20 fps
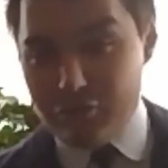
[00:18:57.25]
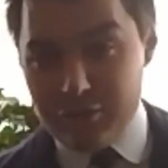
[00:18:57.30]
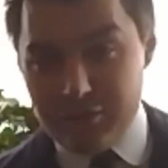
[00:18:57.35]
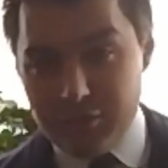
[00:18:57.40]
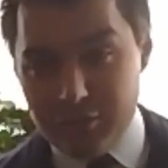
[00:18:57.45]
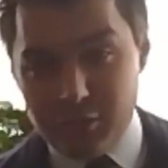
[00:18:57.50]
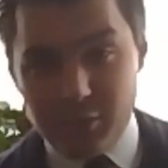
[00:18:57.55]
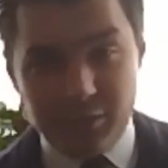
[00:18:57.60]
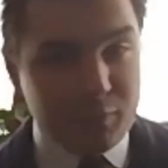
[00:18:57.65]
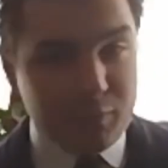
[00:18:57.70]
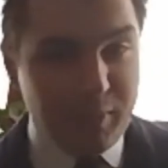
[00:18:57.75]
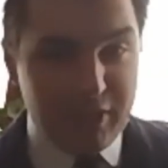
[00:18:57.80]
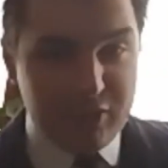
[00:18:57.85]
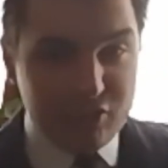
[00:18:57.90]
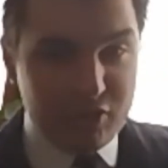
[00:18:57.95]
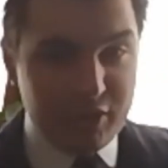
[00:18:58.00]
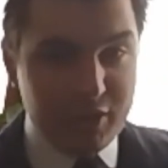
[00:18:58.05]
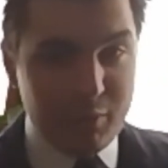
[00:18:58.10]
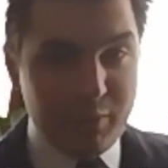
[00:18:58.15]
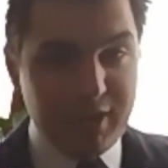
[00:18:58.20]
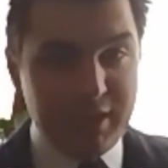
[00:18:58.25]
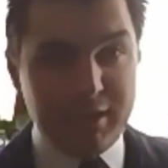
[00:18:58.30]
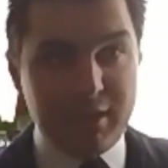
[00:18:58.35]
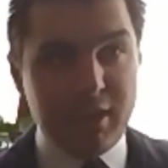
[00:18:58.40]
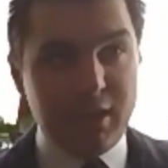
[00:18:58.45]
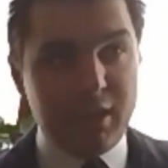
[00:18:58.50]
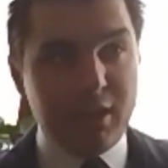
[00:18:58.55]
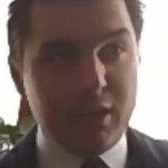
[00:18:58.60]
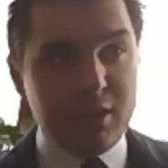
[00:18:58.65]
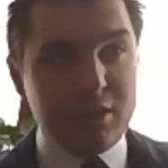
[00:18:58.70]
too, especially when,
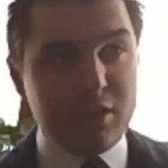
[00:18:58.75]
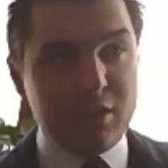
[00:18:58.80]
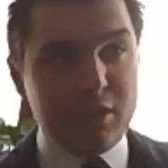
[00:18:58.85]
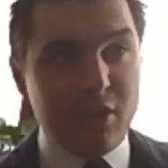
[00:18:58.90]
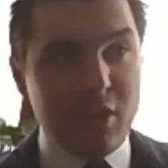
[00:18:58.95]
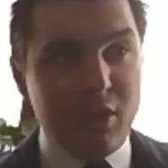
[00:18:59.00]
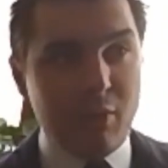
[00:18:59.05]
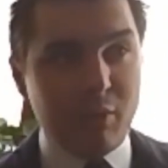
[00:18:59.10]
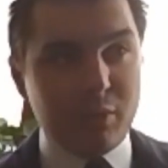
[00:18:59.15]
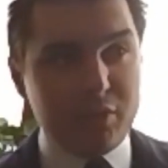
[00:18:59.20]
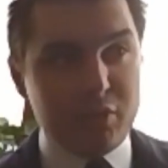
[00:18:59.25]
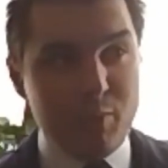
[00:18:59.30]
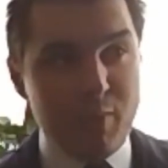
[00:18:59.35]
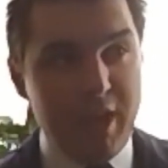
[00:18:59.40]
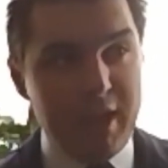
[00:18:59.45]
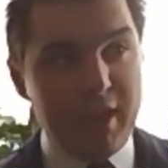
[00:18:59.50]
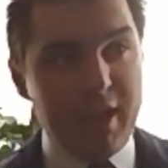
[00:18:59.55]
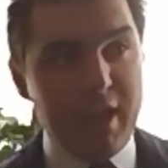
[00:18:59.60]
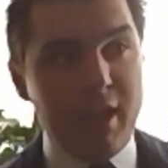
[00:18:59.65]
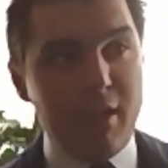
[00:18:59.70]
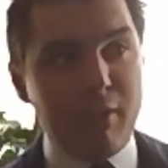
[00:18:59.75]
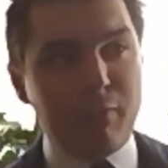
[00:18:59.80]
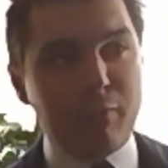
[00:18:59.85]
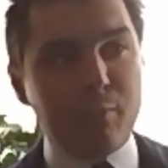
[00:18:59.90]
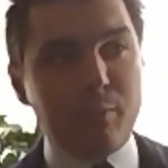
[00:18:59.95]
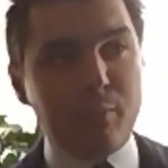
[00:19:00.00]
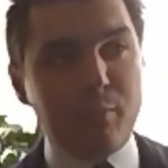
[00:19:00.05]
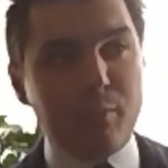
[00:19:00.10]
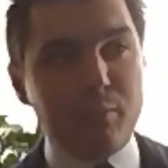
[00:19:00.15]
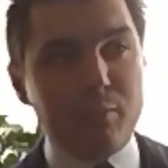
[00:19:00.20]
you might have,
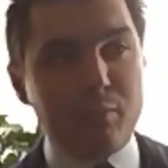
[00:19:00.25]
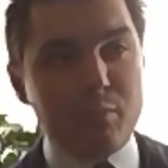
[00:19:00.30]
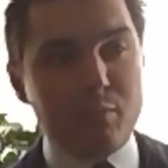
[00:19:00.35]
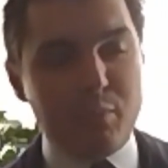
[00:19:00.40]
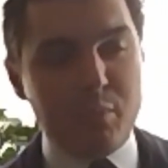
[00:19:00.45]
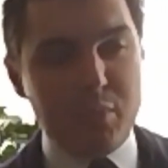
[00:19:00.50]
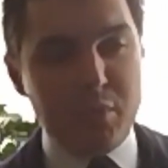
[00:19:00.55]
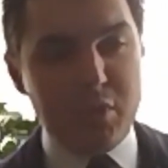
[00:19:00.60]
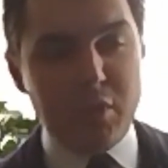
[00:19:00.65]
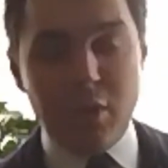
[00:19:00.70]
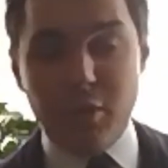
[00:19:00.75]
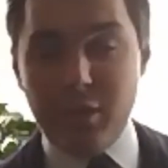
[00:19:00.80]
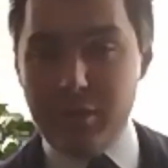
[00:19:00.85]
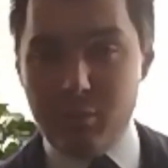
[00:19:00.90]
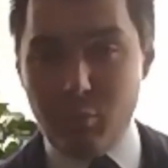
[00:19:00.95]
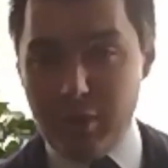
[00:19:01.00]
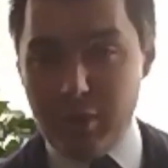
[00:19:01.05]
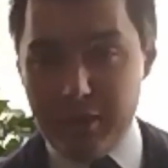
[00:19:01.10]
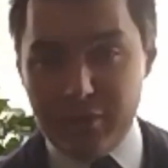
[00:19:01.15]
what is